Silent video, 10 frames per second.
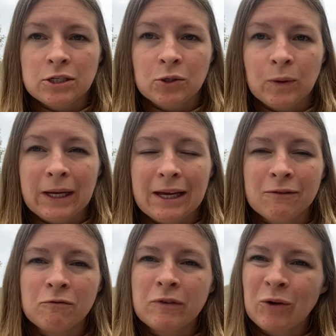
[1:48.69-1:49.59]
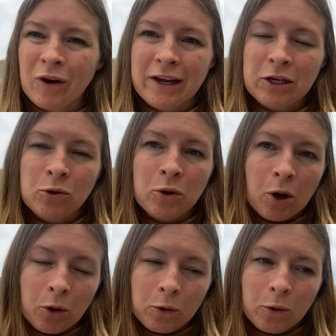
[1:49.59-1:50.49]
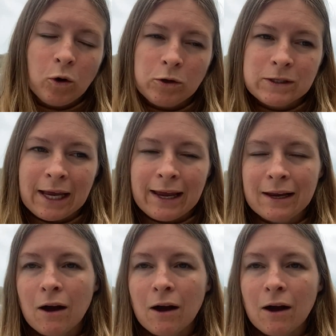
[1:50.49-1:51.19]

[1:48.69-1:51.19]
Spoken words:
to it and feel like you know what you're saying.